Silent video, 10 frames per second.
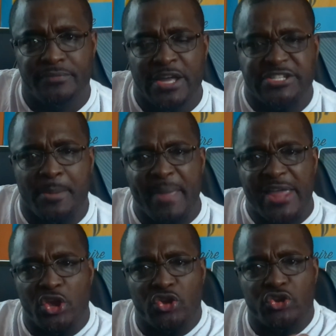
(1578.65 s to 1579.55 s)
To make
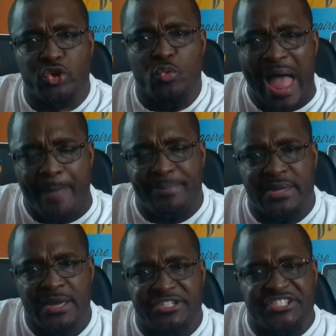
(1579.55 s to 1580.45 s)
you happy,
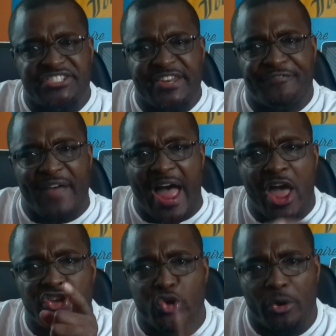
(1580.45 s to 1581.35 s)
to satisfy
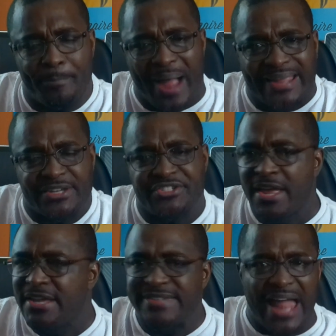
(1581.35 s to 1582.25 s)
your pockets.
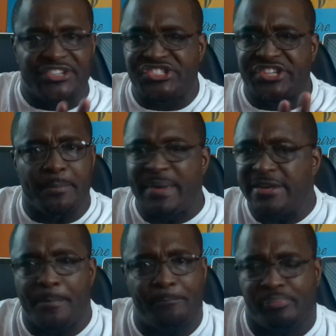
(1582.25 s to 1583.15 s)
That should be the
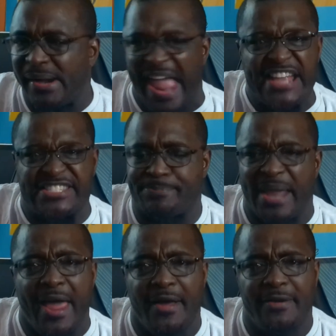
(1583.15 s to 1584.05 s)
case,
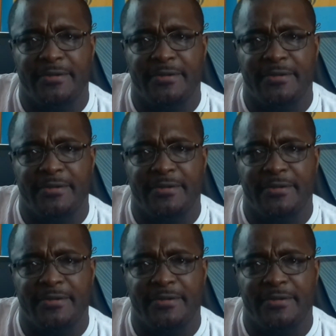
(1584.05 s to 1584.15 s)
player.